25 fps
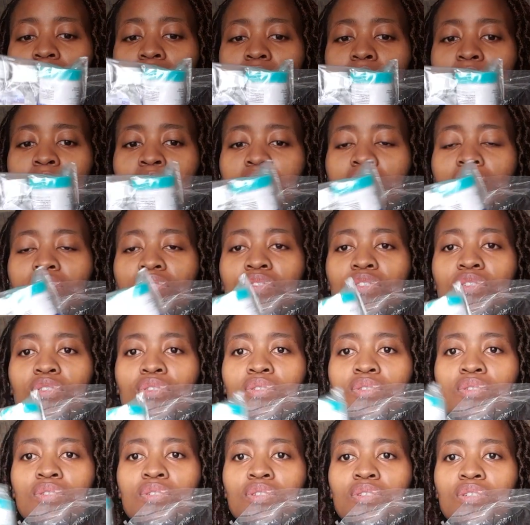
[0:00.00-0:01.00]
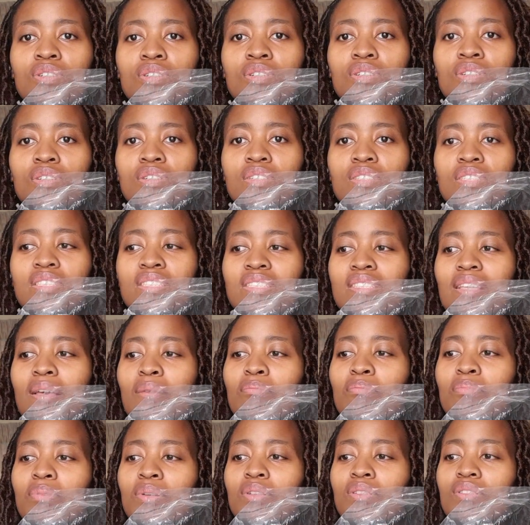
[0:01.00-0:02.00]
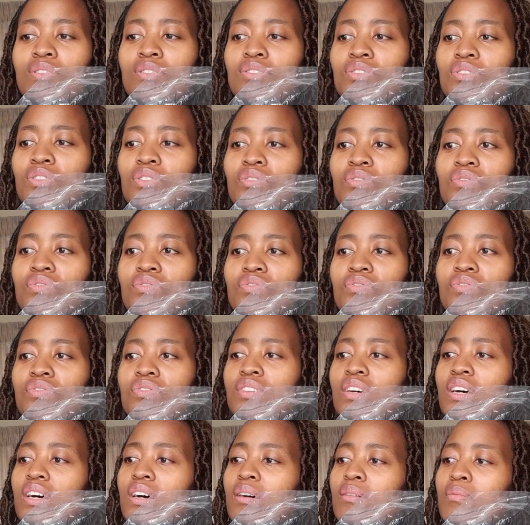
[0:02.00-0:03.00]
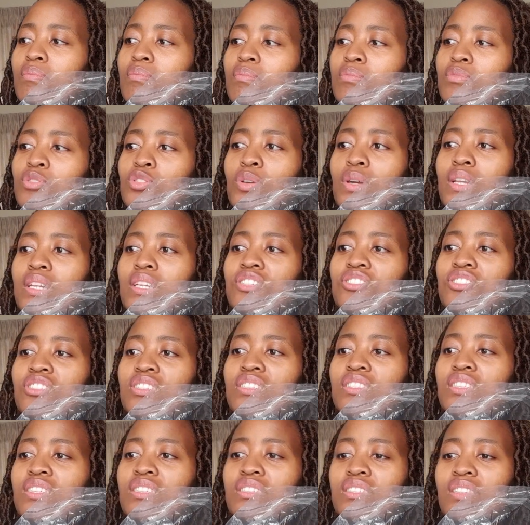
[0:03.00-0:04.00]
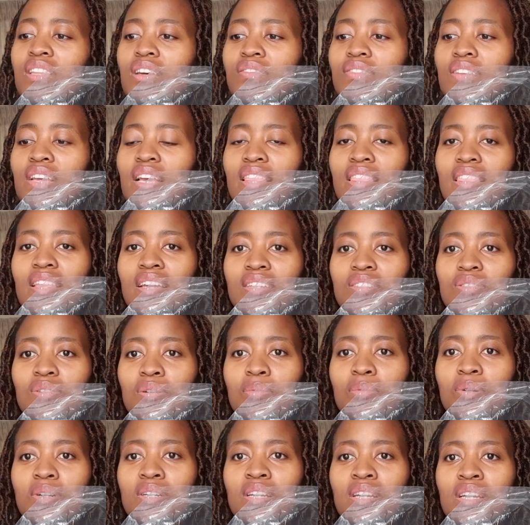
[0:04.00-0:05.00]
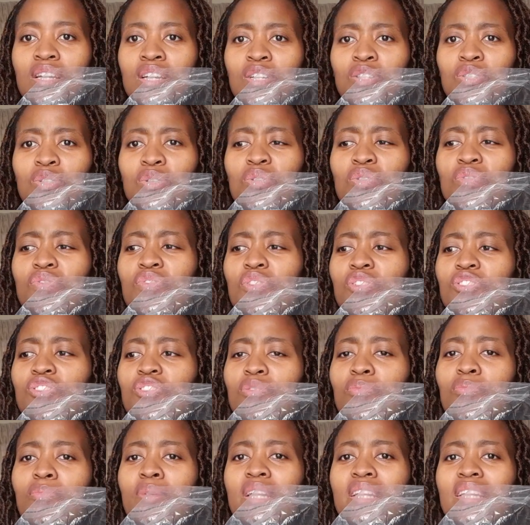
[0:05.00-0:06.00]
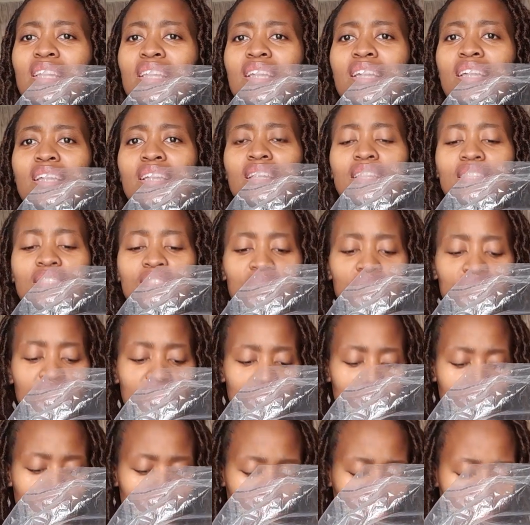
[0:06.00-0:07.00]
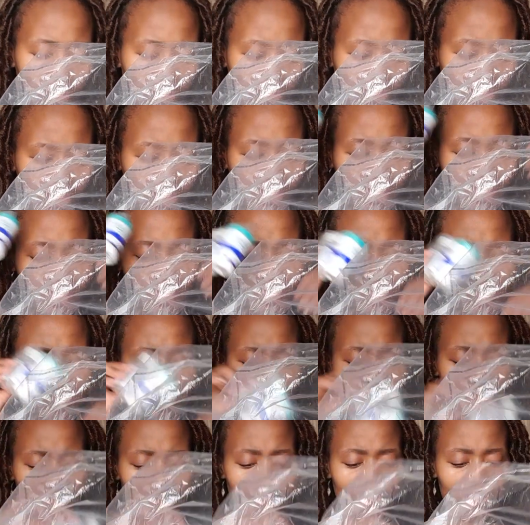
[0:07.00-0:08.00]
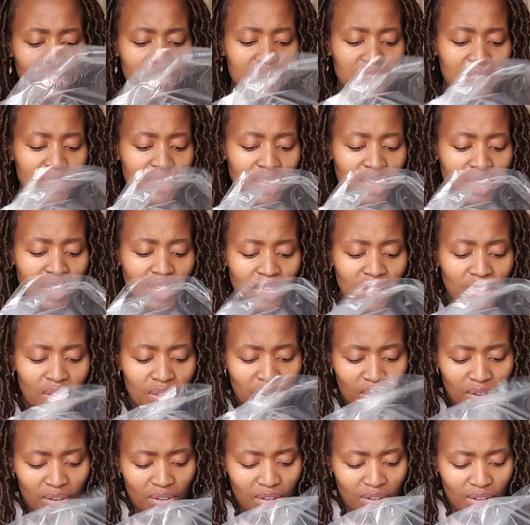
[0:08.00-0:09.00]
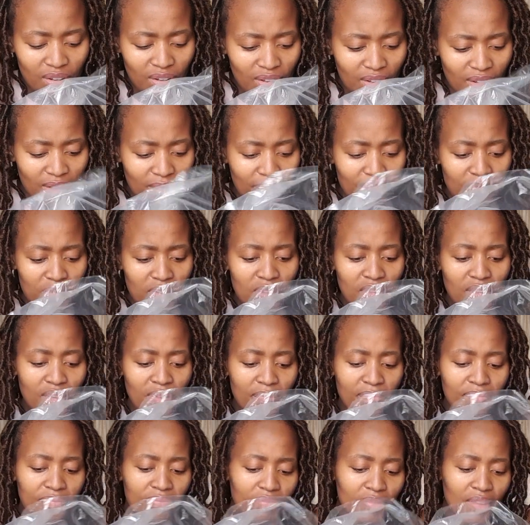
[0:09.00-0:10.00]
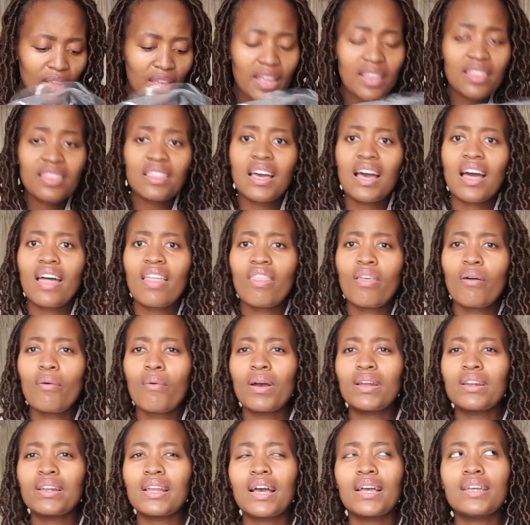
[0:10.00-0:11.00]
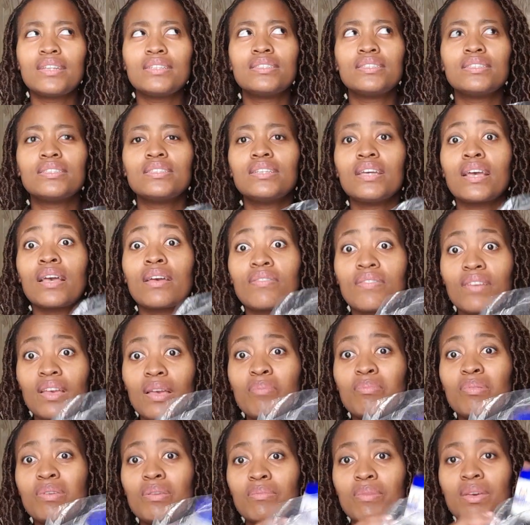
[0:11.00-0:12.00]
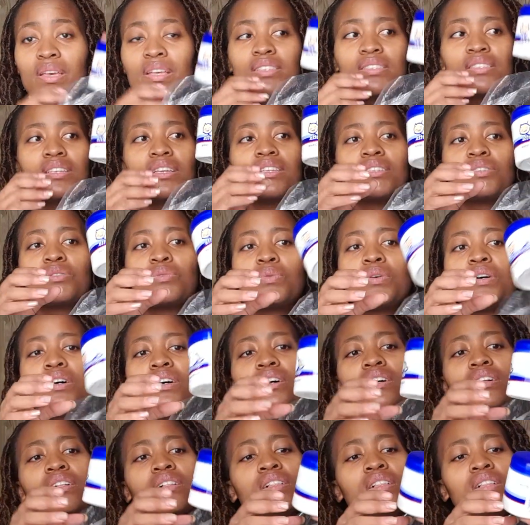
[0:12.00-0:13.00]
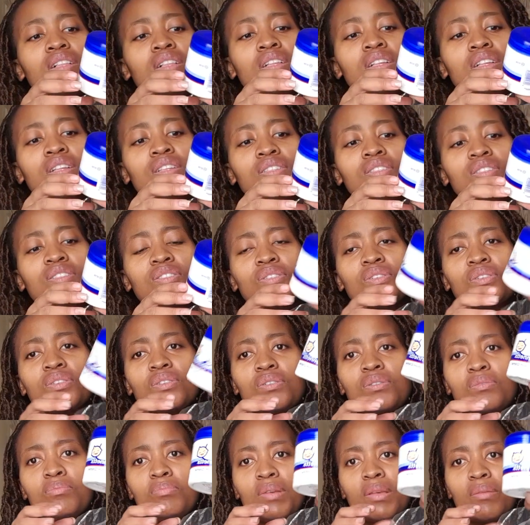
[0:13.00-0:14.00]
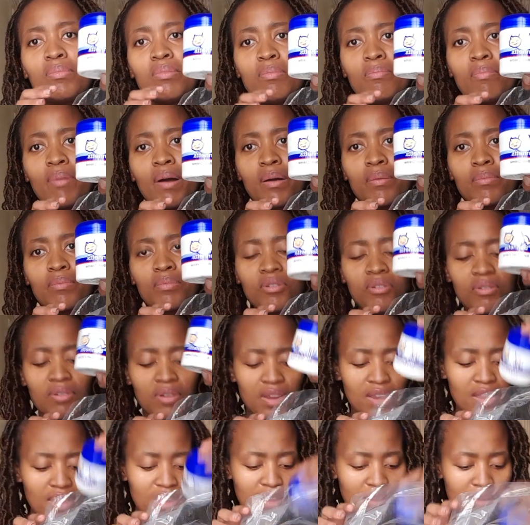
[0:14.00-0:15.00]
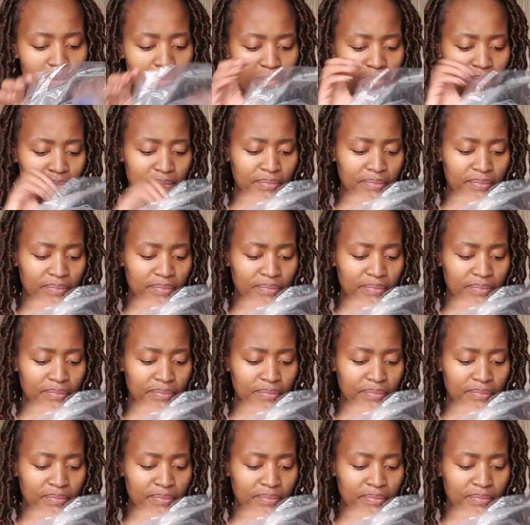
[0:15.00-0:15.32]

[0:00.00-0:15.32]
These are both the samples of toiletries and stuff like that. Or what? So you've got your Bennett, you've got Purity, you've got, you know. In the other one, I did have Epimax as well. So baby balm cream,